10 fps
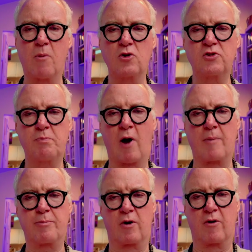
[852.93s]
most
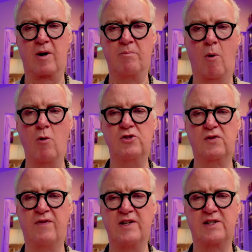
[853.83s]
popular and
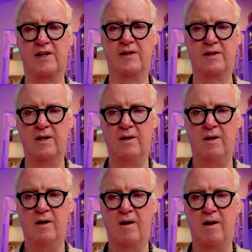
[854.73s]
most visited
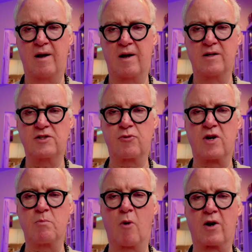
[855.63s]

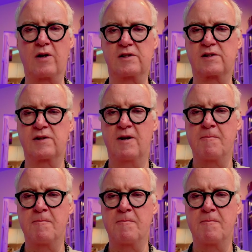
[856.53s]
street markets.